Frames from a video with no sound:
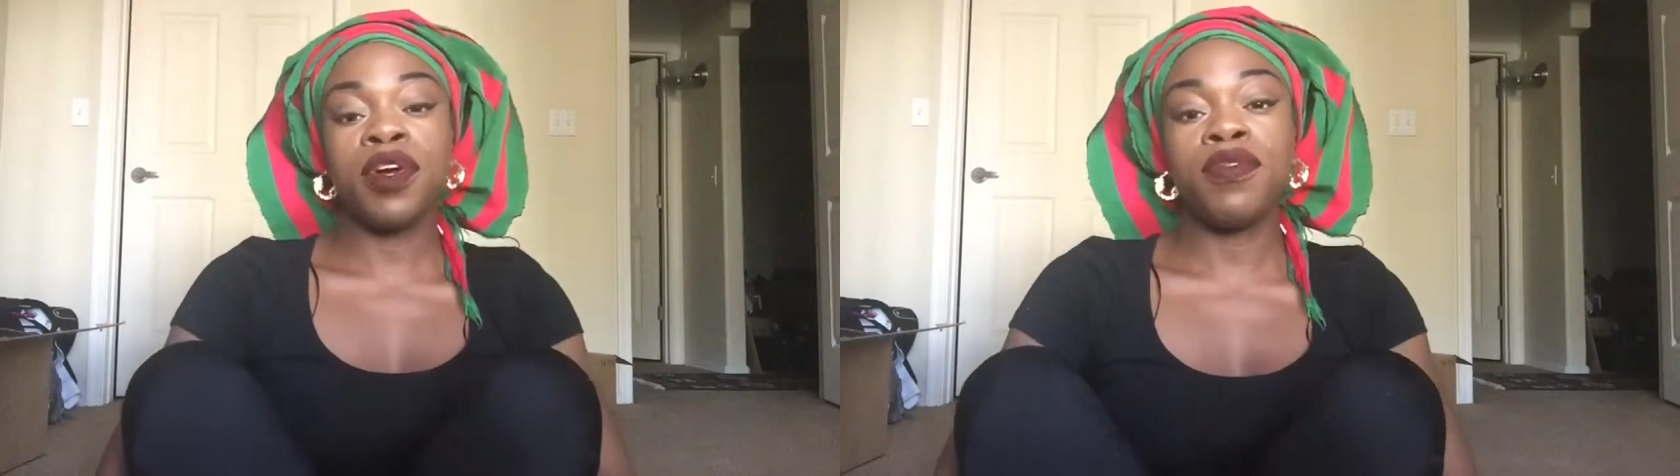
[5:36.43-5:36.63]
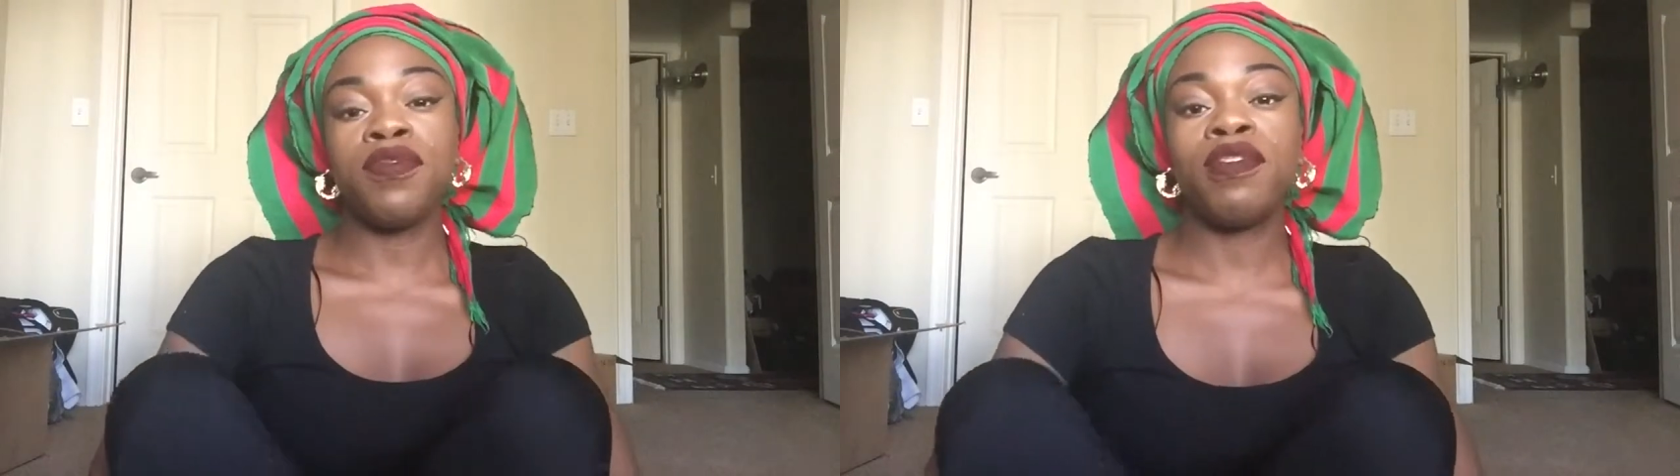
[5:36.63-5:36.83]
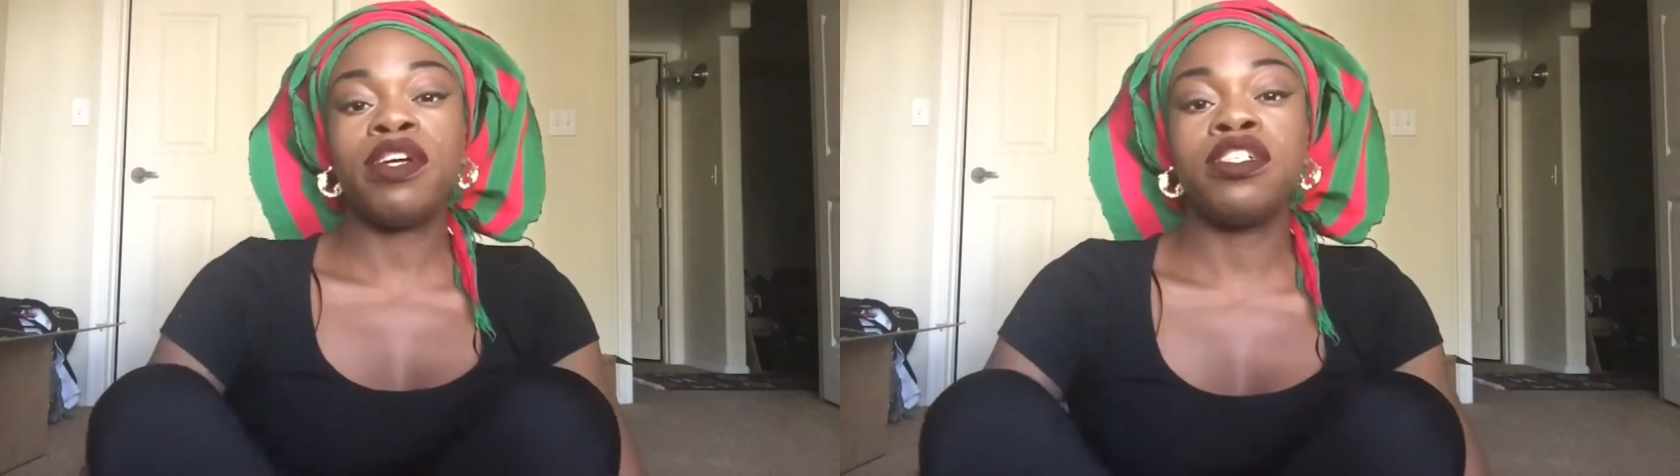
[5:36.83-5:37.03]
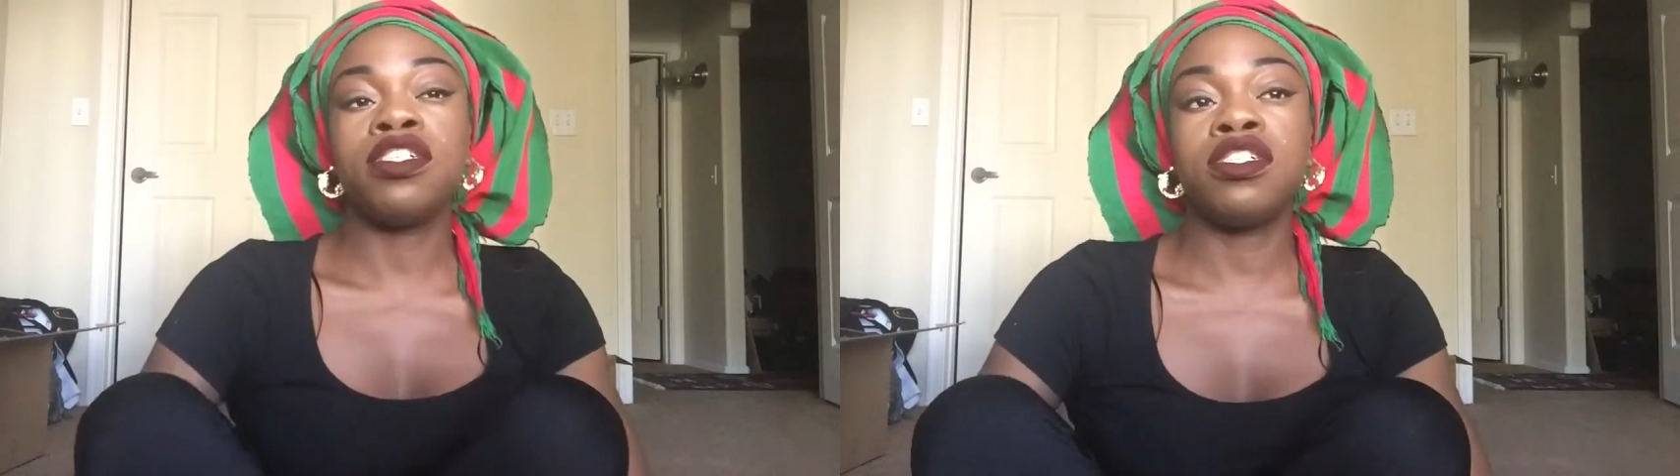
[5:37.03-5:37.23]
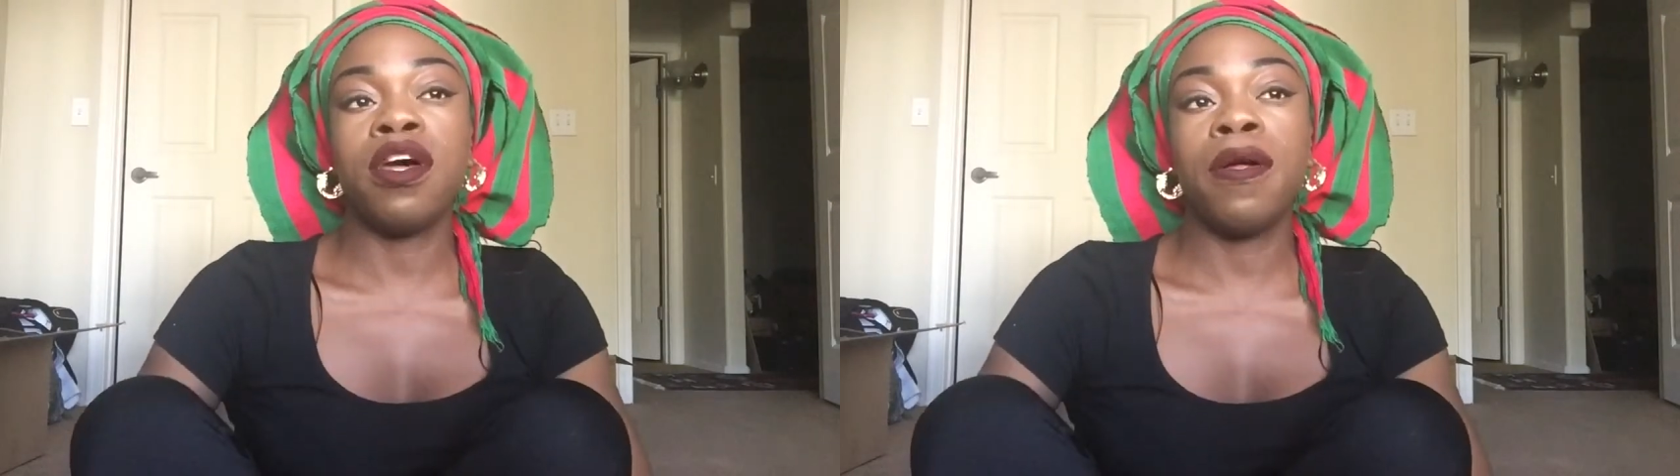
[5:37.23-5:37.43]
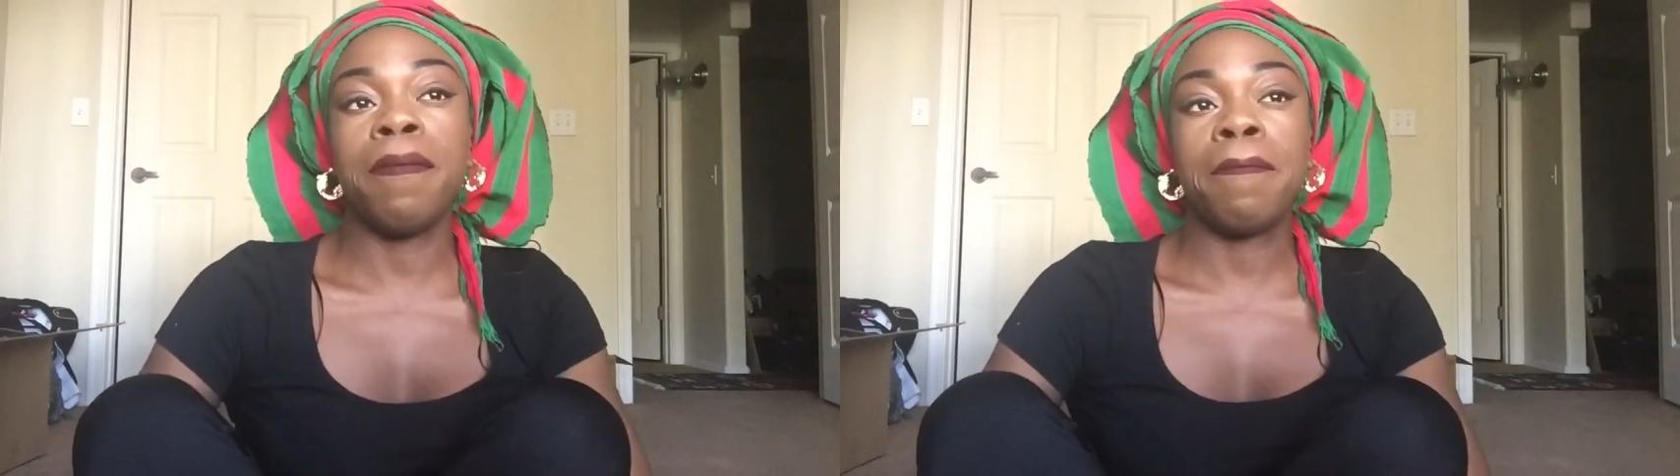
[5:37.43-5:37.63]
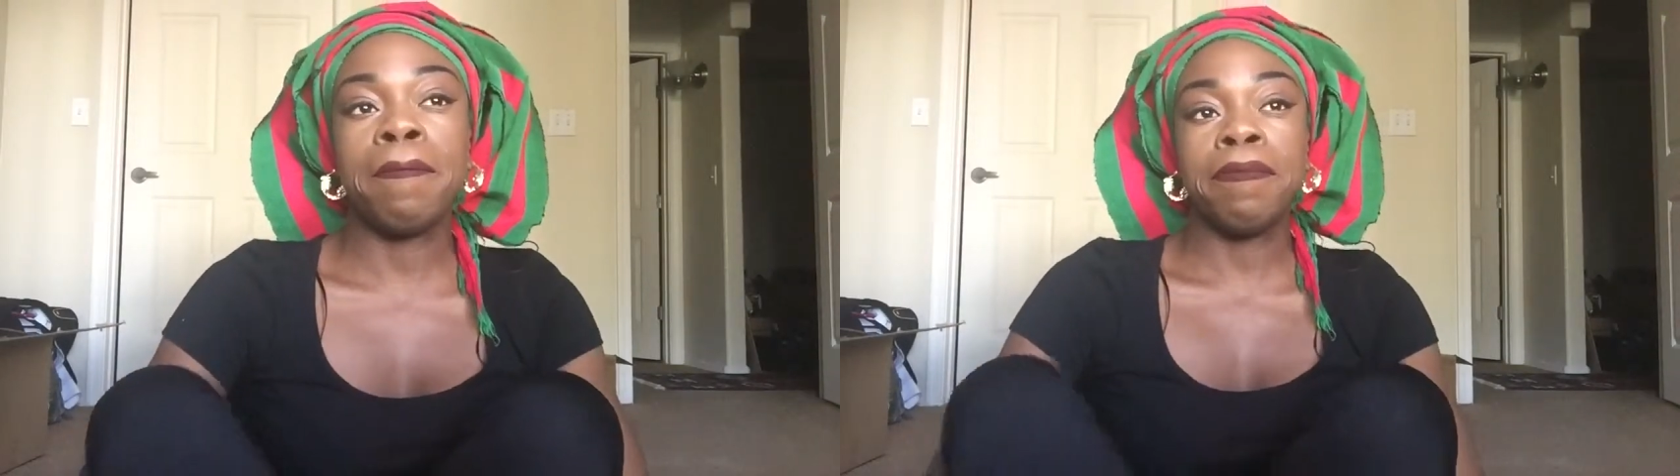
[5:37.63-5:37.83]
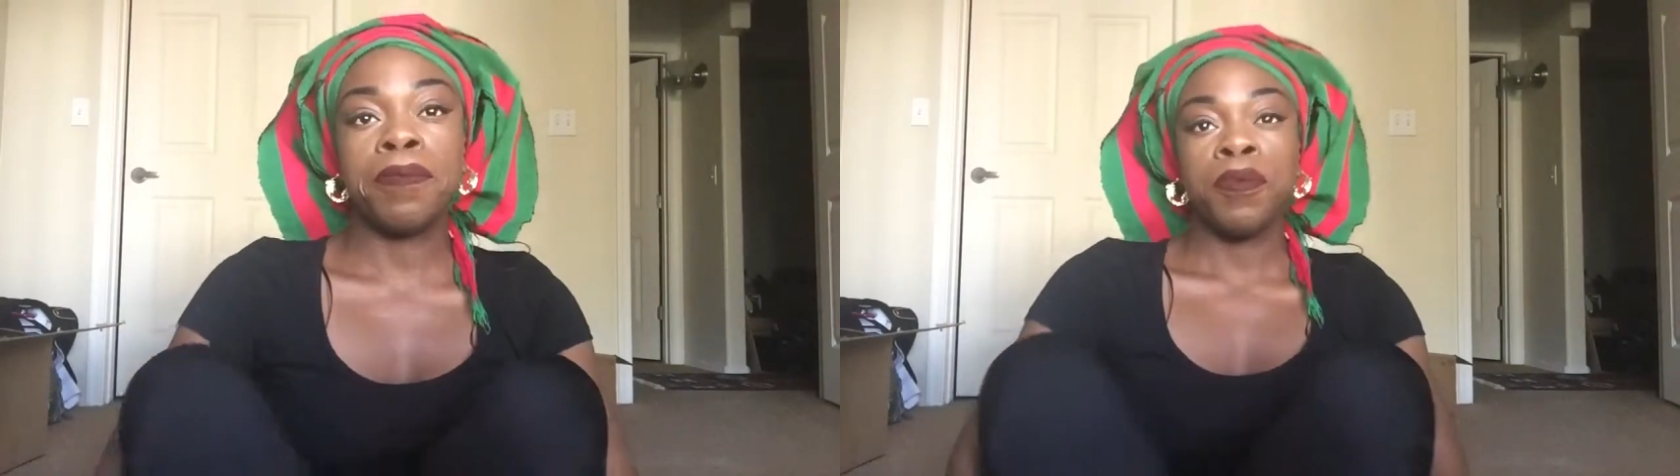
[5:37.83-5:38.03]
my first
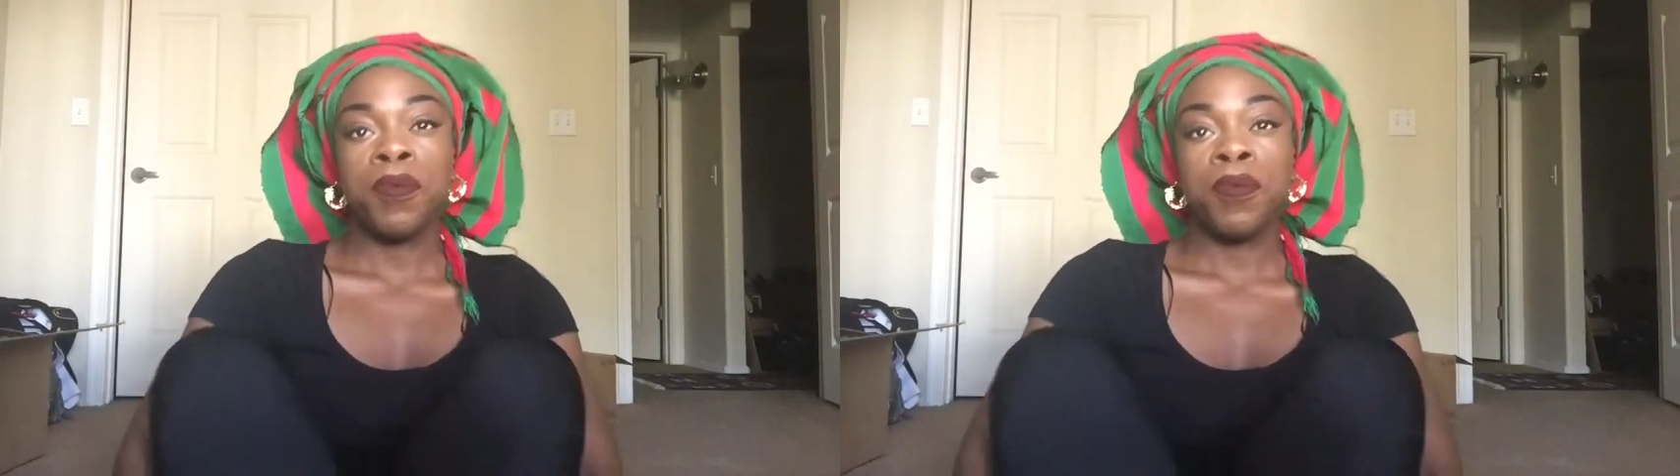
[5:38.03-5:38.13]
Gele